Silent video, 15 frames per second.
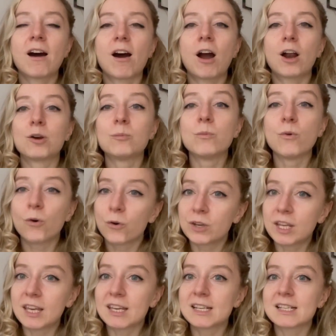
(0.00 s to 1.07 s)

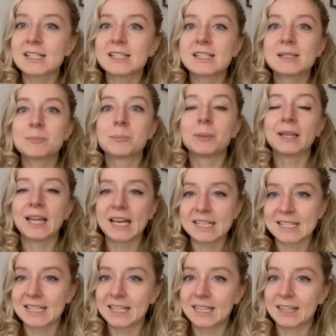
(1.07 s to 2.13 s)
harmonious,
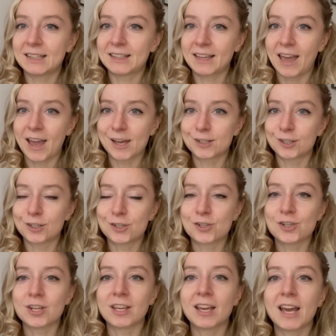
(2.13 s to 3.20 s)
pleasant
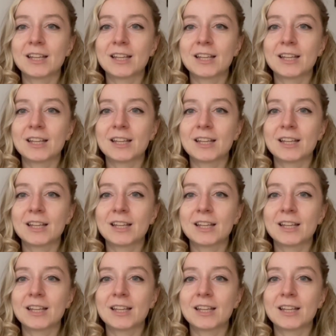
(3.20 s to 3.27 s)
energy.